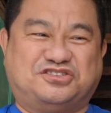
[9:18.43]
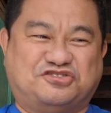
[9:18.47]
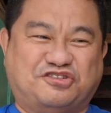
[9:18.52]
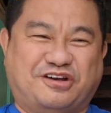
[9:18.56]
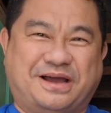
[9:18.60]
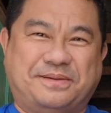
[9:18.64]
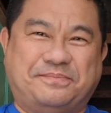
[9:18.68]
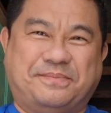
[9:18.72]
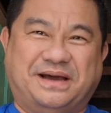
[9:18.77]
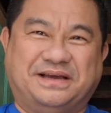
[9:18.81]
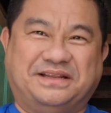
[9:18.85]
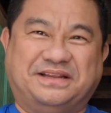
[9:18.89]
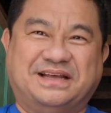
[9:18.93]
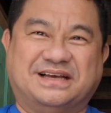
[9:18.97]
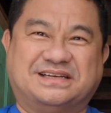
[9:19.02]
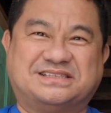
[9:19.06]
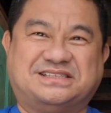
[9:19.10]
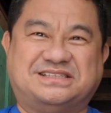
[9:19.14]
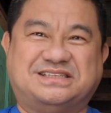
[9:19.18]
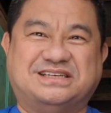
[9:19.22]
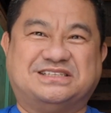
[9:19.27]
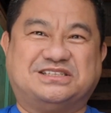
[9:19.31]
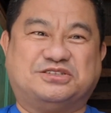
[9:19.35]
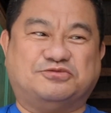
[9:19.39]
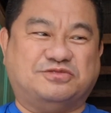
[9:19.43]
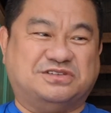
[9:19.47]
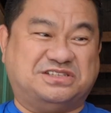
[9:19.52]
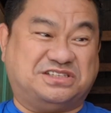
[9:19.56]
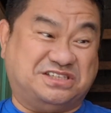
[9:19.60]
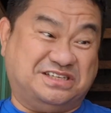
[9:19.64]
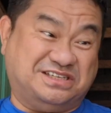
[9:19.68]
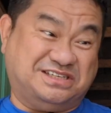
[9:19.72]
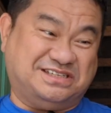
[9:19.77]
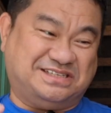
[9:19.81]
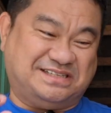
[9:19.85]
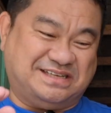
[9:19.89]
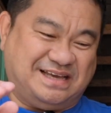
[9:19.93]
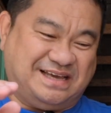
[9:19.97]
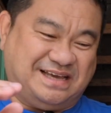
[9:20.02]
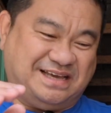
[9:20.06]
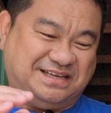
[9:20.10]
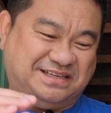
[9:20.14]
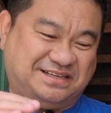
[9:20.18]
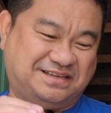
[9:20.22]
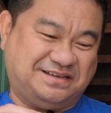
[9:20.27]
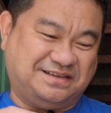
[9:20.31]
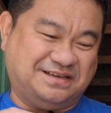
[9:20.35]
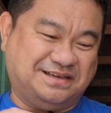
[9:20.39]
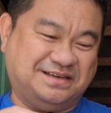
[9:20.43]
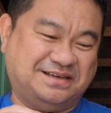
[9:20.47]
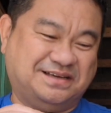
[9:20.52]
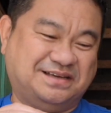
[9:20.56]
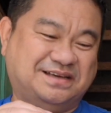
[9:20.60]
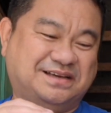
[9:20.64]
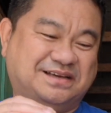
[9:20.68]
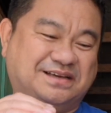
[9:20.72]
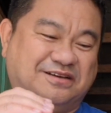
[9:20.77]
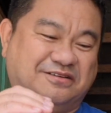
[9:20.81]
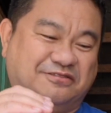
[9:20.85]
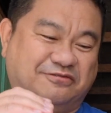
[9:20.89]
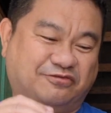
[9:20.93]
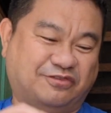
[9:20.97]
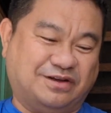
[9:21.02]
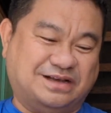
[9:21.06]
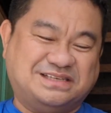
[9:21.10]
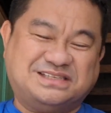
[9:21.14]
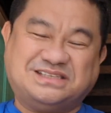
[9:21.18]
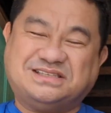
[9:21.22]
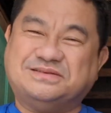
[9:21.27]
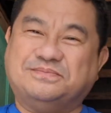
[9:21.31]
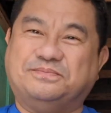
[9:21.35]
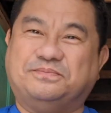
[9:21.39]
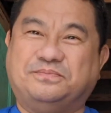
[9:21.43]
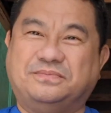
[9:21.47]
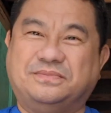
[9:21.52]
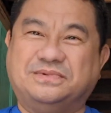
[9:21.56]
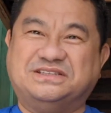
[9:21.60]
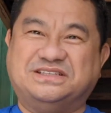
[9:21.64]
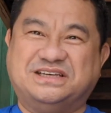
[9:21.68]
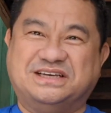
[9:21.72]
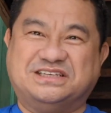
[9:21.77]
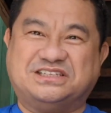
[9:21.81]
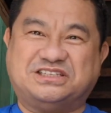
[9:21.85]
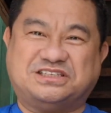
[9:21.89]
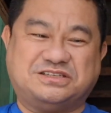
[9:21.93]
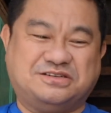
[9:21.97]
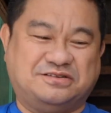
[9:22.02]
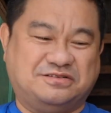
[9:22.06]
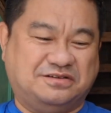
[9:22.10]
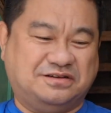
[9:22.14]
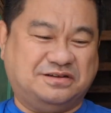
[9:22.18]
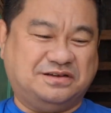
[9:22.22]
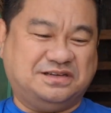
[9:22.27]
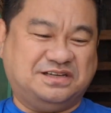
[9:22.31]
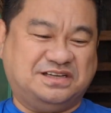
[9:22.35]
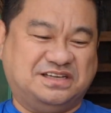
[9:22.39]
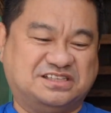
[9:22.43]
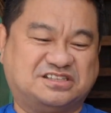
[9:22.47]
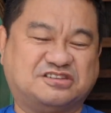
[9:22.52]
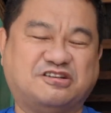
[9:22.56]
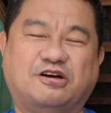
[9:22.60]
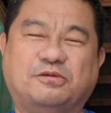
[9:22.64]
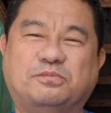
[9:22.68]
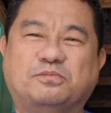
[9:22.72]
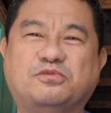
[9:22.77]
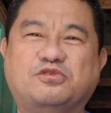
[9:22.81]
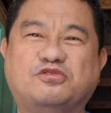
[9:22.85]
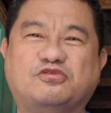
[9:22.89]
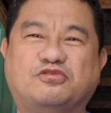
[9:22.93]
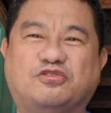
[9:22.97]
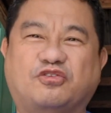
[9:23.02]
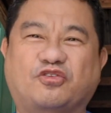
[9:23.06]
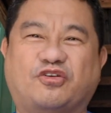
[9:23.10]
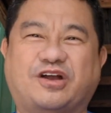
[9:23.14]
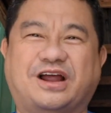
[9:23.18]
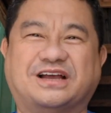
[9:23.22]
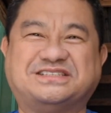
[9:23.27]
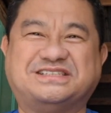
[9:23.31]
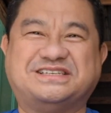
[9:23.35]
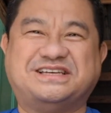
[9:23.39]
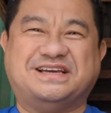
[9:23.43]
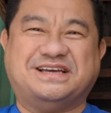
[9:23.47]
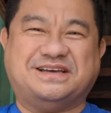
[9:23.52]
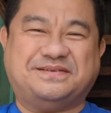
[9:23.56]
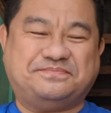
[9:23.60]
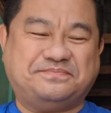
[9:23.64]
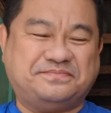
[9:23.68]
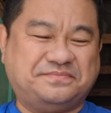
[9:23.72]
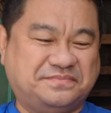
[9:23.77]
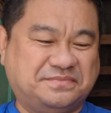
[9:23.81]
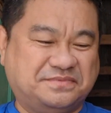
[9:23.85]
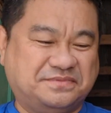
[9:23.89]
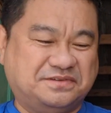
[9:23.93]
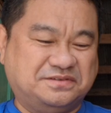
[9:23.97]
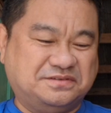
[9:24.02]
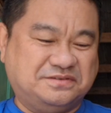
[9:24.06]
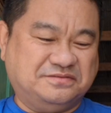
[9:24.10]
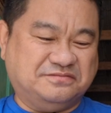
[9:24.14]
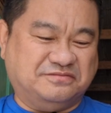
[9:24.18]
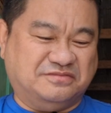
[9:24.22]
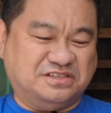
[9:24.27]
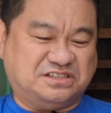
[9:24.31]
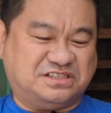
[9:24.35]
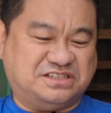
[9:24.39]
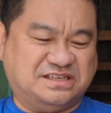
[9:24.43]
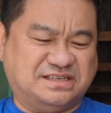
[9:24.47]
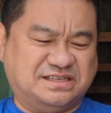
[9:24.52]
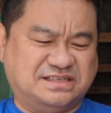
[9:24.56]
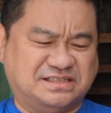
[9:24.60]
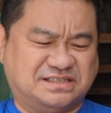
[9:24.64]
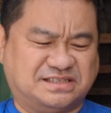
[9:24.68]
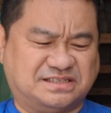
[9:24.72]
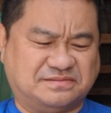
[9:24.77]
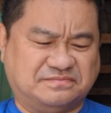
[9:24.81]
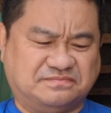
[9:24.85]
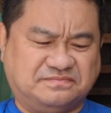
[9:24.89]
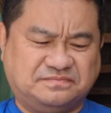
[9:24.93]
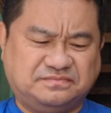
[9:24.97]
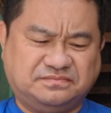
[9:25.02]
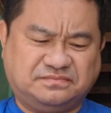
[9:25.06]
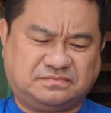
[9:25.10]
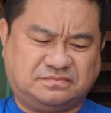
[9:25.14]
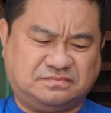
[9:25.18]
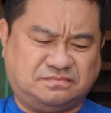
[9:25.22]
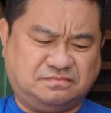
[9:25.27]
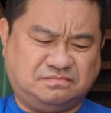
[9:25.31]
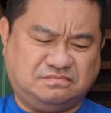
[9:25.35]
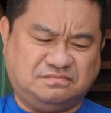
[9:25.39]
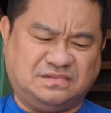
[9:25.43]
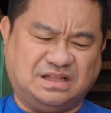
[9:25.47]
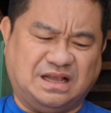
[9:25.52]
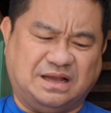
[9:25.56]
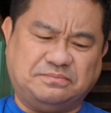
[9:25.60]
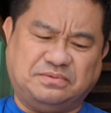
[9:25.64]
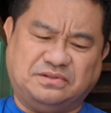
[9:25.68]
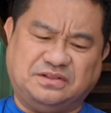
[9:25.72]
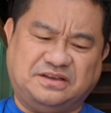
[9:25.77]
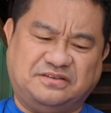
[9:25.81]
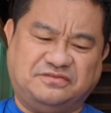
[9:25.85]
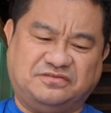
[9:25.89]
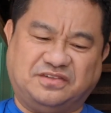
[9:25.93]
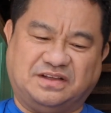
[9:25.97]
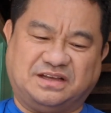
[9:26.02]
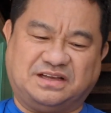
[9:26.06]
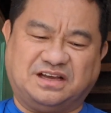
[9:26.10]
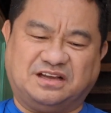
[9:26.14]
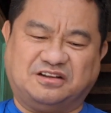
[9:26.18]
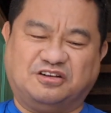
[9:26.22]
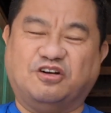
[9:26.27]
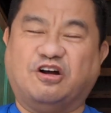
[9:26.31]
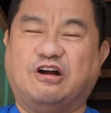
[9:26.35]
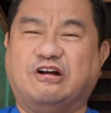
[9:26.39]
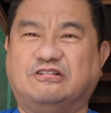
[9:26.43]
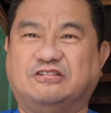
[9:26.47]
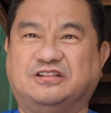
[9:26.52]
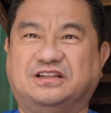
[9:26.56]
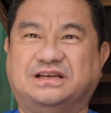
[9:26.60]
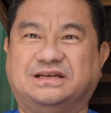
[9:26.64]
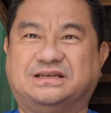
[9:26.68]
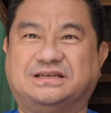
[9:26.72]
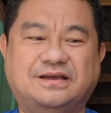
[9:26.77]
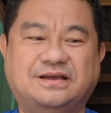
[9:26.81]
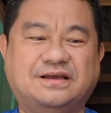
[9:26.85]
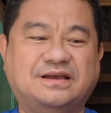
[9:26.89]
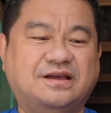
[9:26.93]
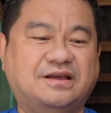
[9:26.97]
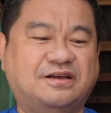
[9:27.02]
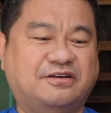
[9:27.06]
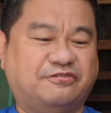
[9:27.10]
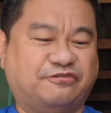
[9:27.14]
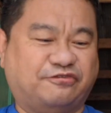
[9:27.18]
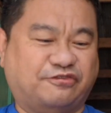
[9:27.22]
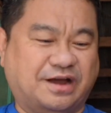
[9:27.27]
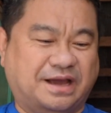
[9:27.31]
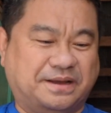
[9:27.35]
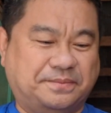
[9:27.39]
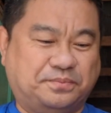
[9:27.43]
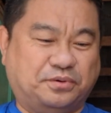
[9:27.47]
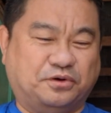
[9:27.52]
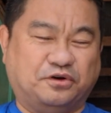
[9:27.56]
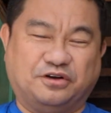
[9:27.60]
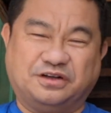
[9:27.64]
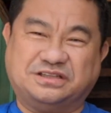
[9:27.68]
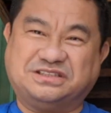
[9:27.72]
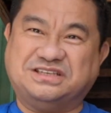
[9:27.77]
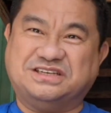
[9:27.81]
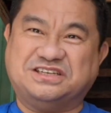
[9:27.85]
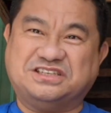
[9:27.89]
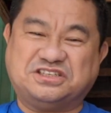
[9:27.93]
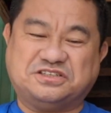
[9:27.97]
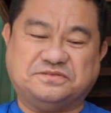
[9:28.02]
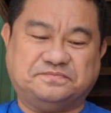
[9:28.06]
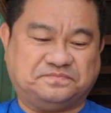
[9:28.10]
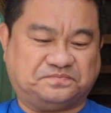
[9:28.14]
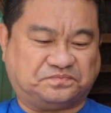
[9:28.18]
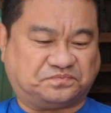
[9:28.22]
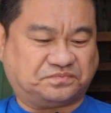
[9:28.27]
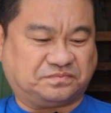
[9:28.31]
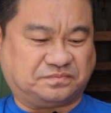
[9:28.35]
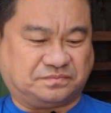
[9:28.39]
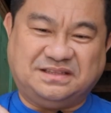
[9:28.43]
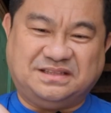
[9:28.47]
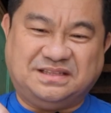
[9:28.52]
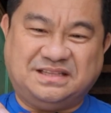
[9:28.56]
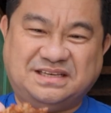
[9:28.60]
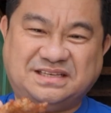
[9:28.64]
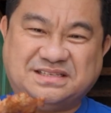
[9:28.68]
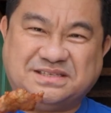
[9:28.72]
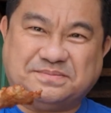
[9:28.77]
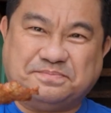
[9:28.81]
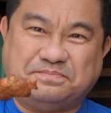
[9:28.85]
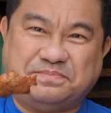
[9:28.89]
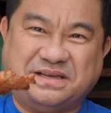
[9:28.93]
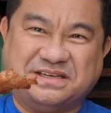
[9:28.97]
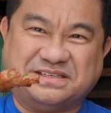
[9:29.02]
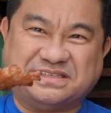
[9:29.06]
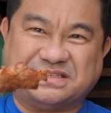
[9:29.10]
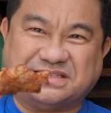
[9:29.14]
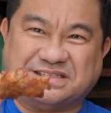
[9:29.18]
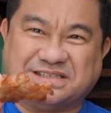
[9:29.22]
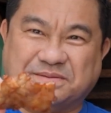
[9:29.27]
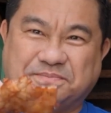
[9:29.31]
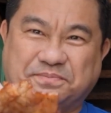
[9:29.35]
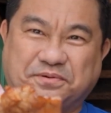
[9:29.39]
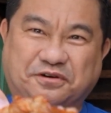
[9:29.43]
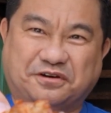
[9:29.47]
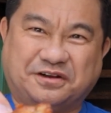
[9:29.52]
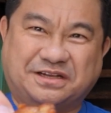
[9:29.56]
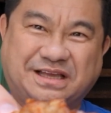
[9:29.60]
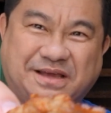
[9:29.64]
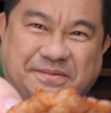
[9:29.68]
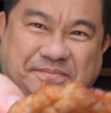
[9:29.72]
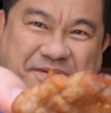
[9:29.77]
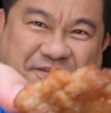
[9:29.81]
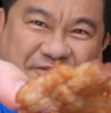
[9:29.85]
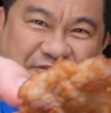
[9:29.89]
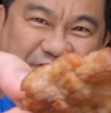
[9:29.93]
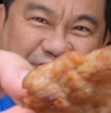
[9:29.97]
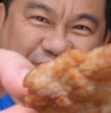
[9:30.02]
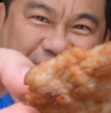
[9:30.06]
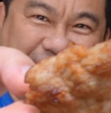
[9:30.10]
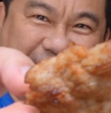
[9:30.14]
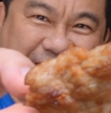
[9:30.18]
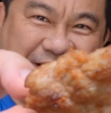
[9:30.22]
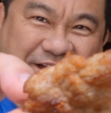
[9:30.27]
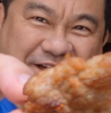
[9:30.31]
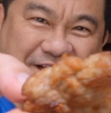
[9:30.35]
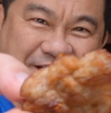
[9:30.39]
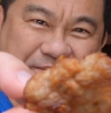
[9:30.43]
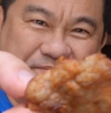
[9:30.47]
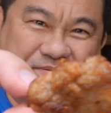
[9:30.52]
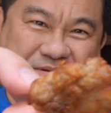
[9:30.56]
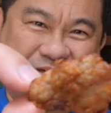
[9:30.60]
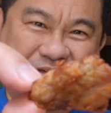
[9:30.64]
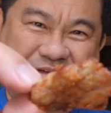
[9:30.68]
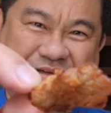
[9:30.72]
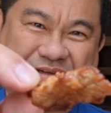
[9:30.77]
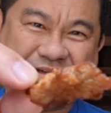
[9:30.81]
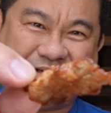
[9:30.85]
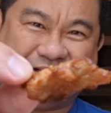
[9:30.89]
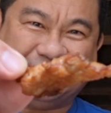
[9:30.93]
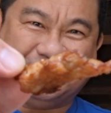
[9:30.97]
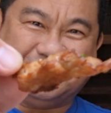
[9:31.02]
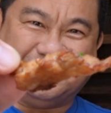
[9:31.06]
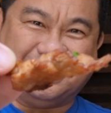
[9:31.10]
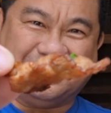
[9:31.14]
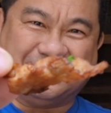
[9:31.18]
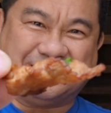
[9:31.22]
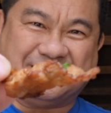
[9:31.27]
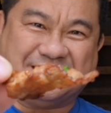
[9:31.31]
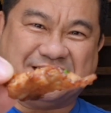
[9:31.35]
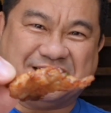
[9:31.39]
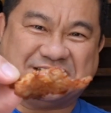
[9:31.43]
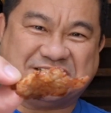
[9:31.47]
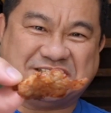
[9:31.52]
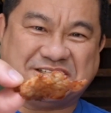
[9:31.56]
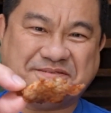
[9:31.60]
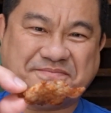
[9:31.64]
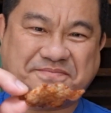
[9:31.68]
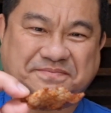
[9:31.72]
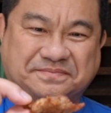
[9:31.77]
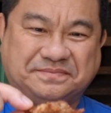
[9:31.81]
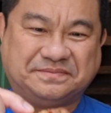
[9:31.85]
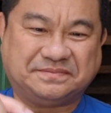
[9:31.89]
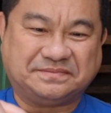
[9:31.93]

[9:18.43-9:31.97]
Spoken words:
to try my next dish, which is a rice dish. It's called mu gratin, which is, I believe, like a garlic fried pork dish. These pieces of pork have been fried up like this,